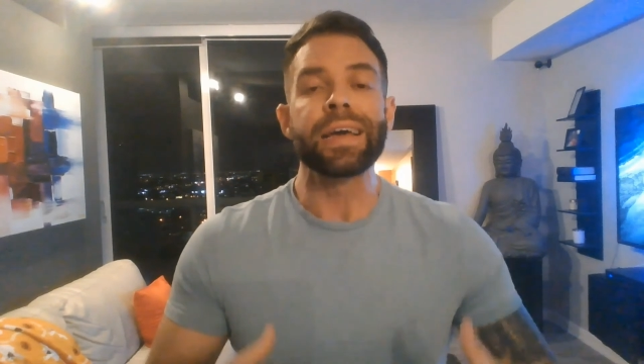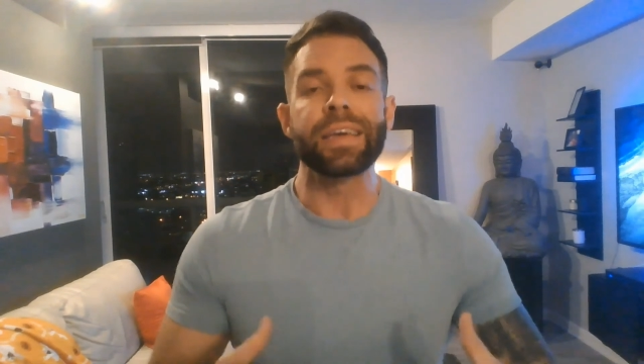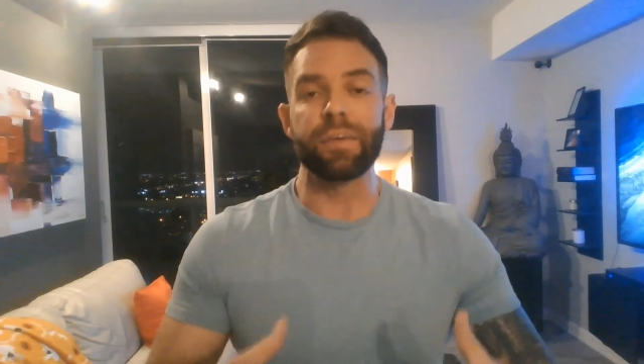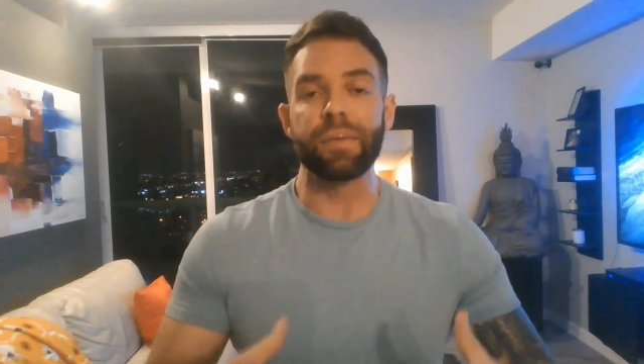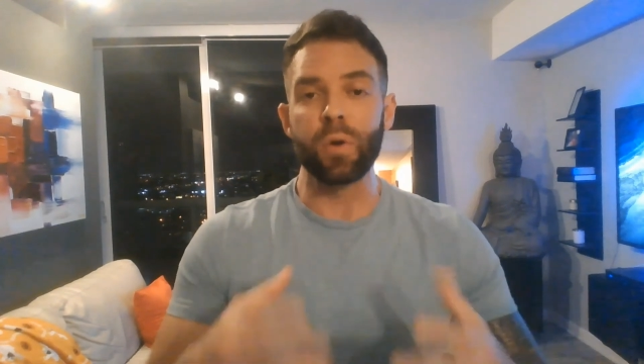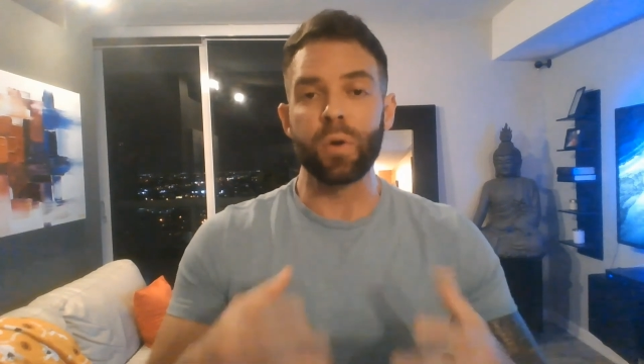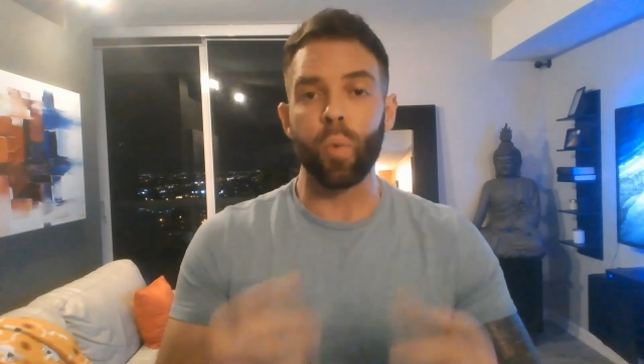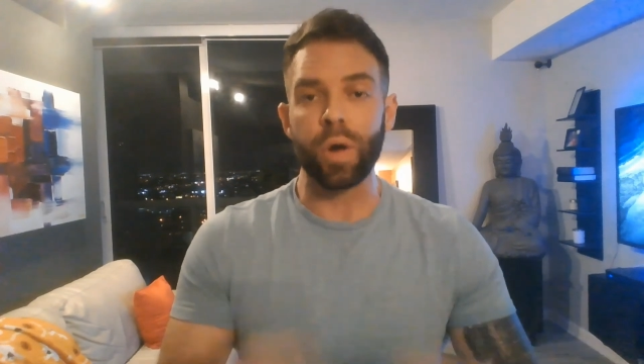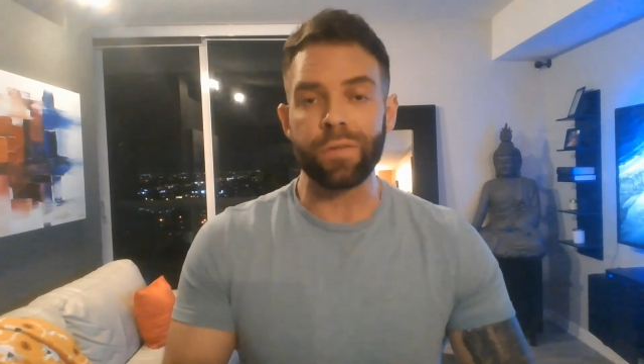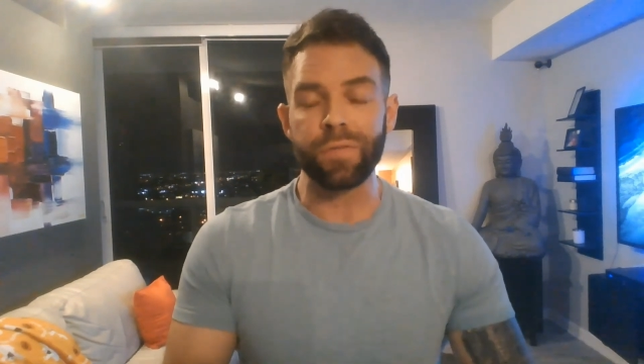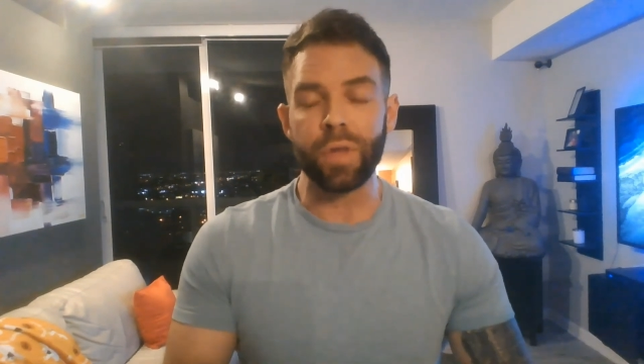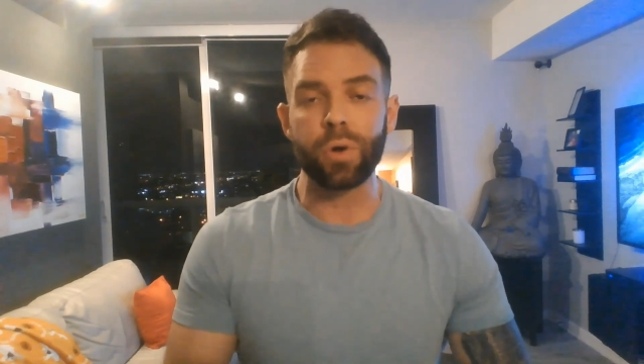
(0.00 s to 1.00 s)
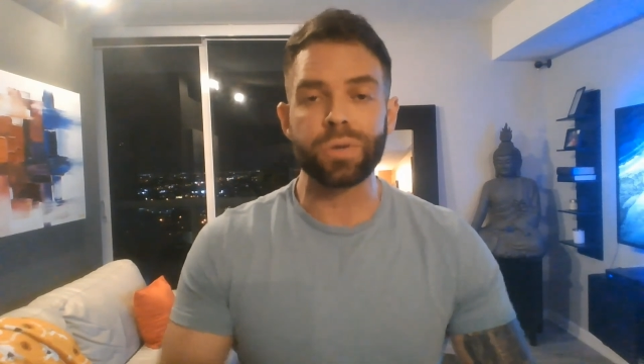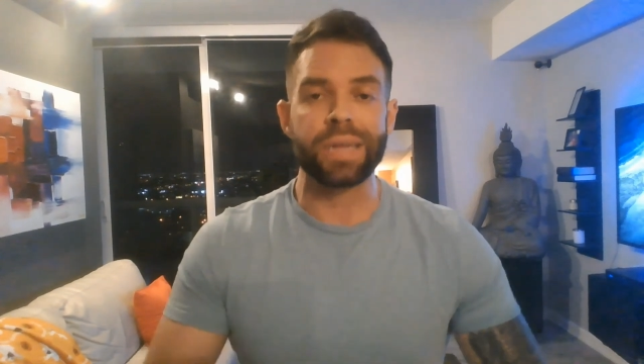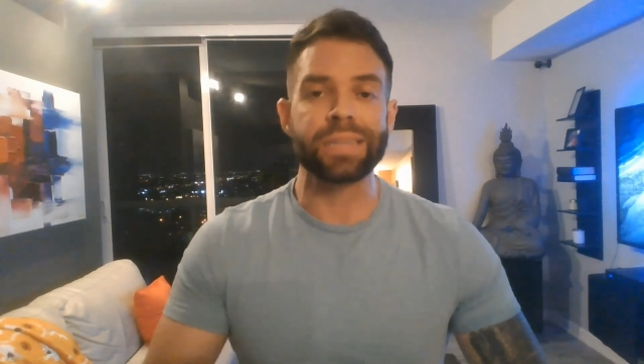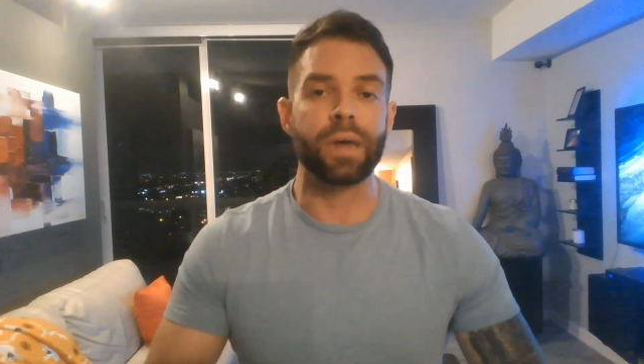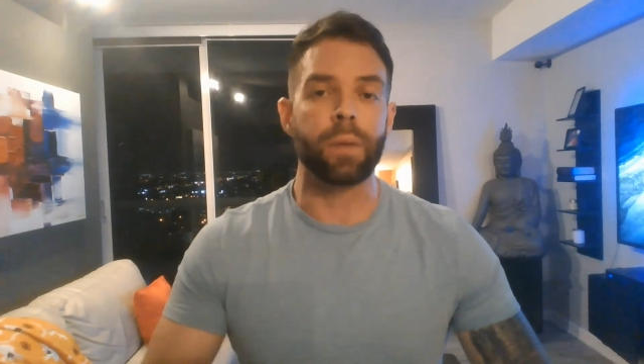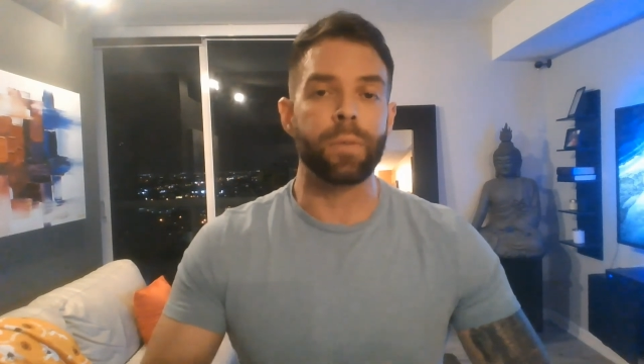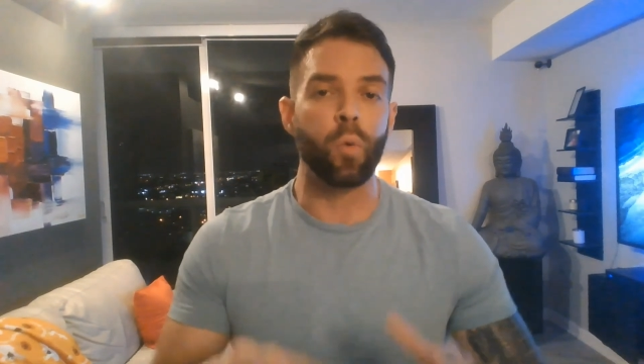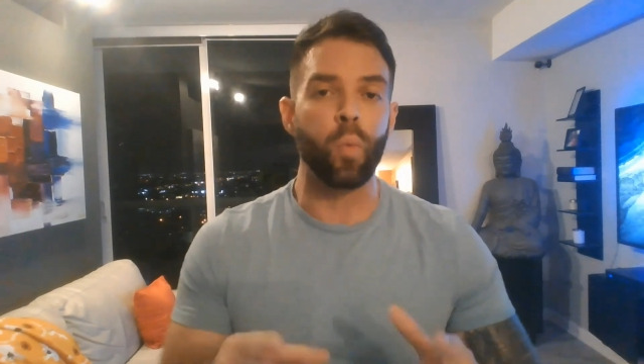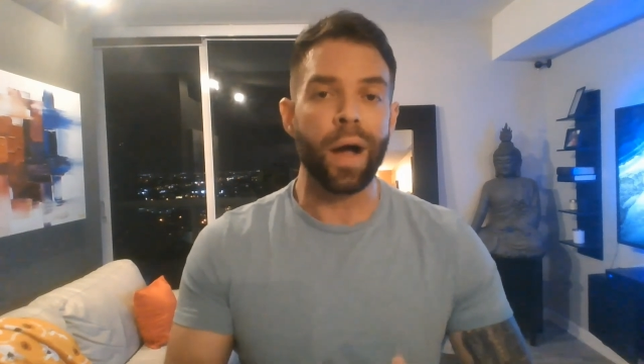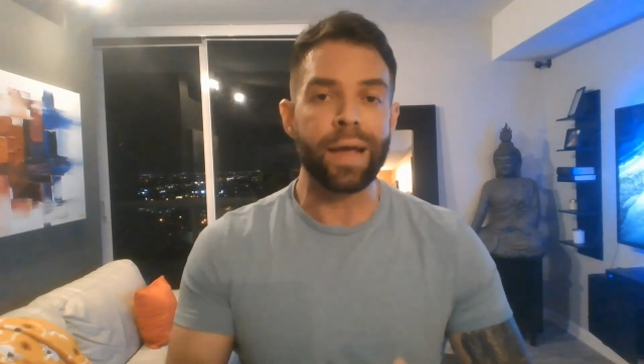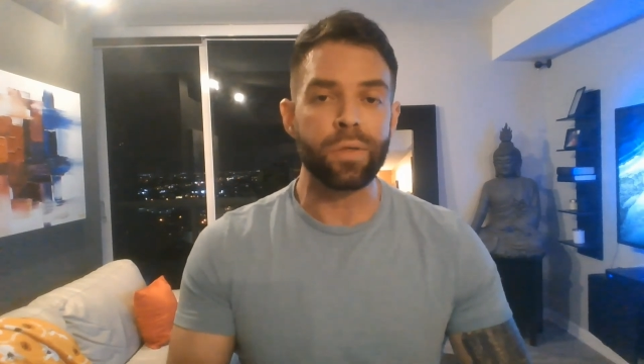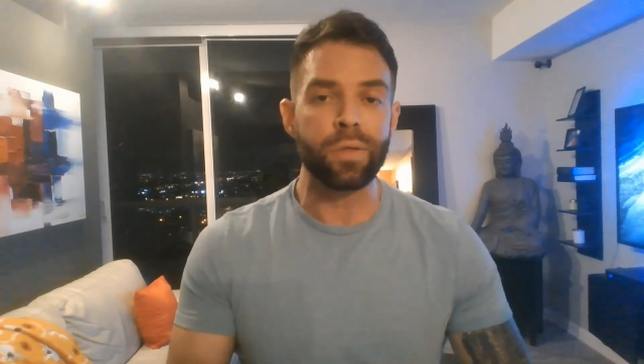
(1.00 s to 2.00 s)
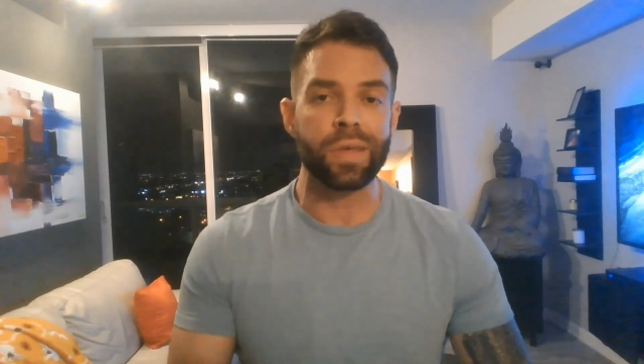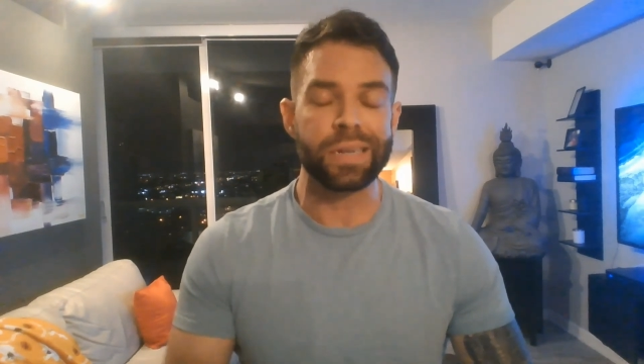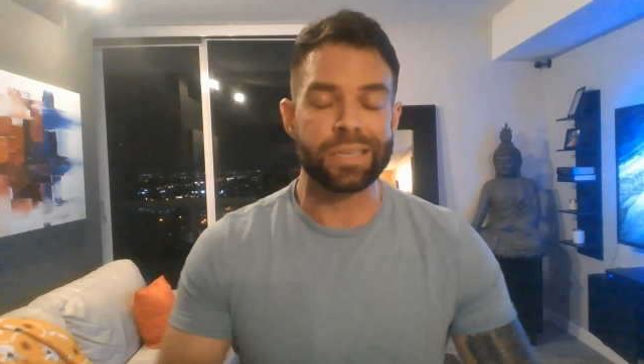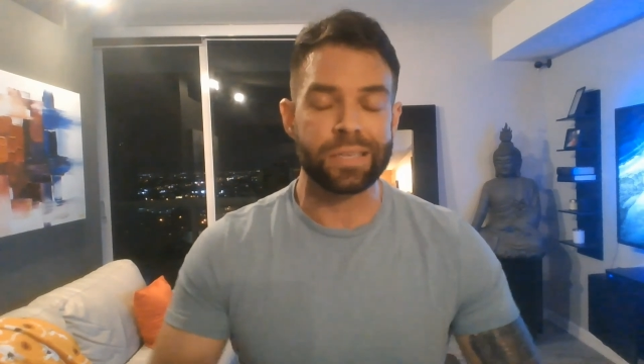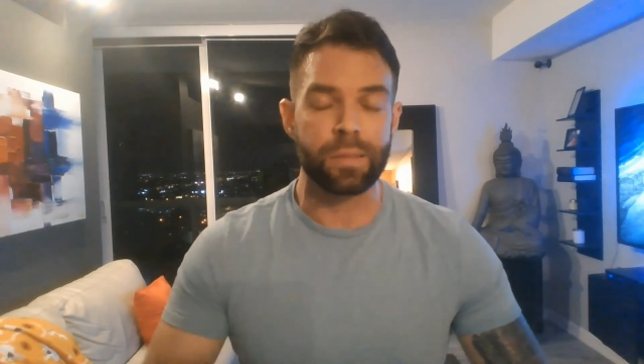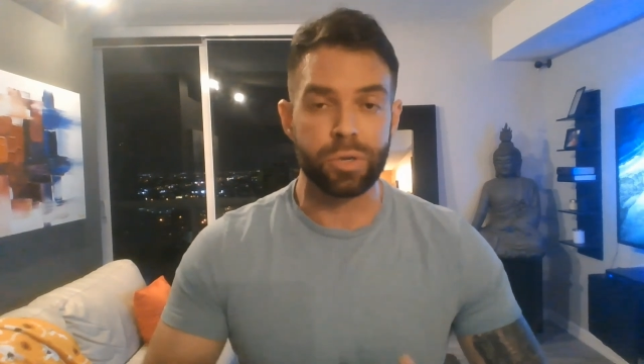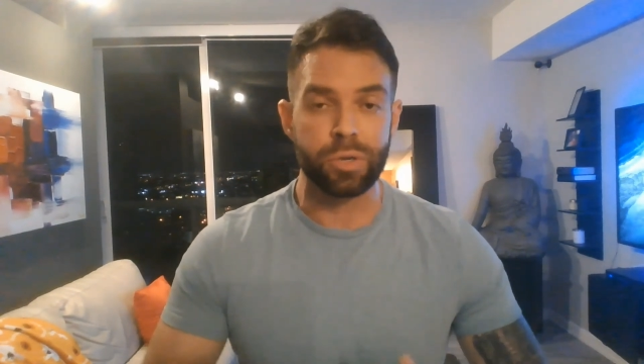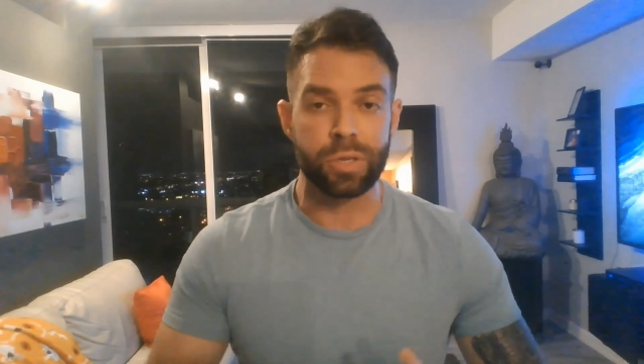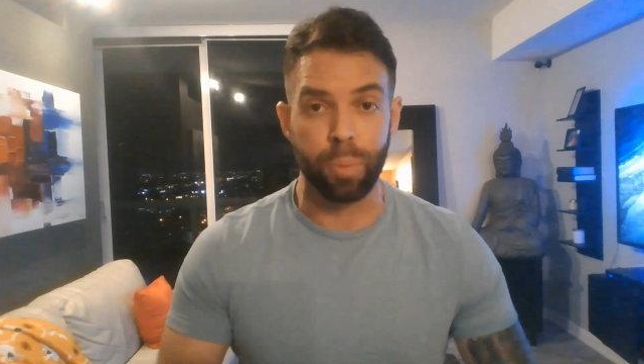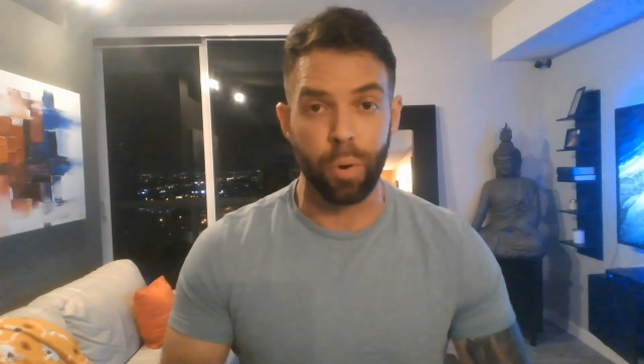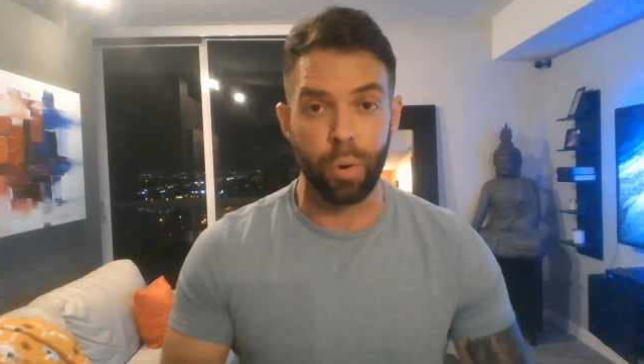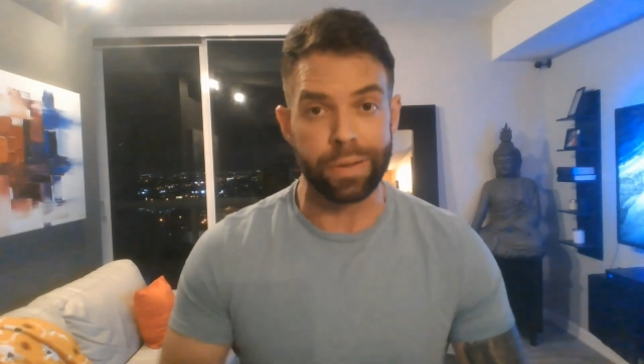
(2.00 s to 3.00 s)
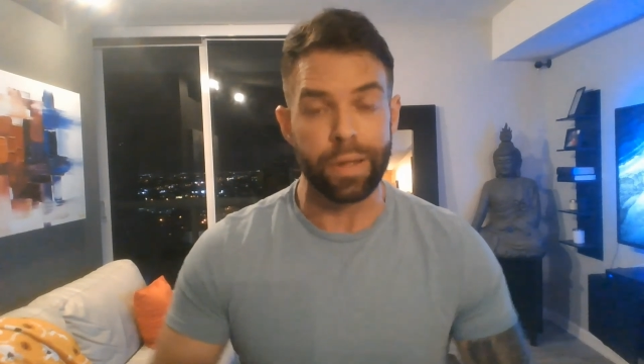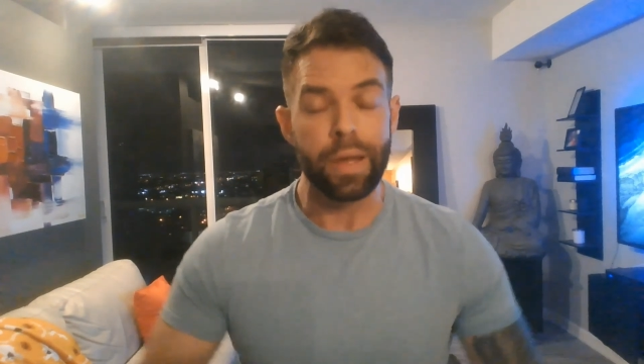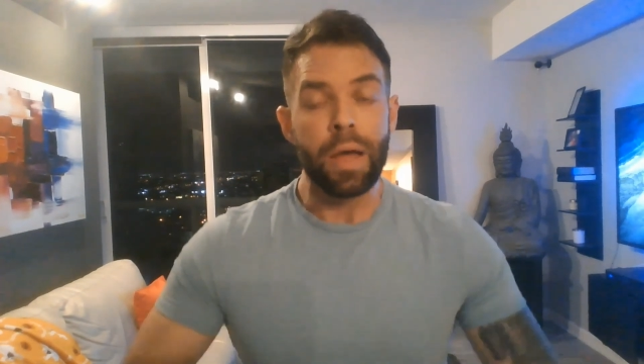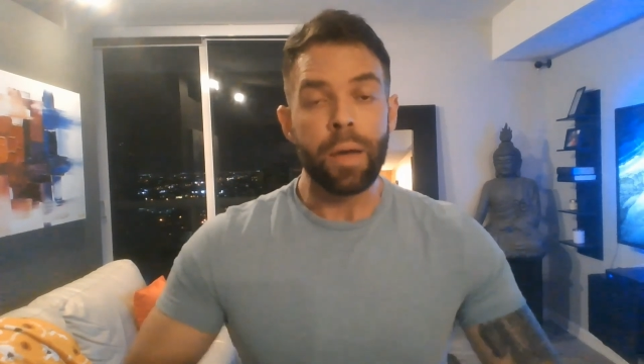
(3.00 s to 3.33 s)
Give me one of those and tell me why you think it's the most important.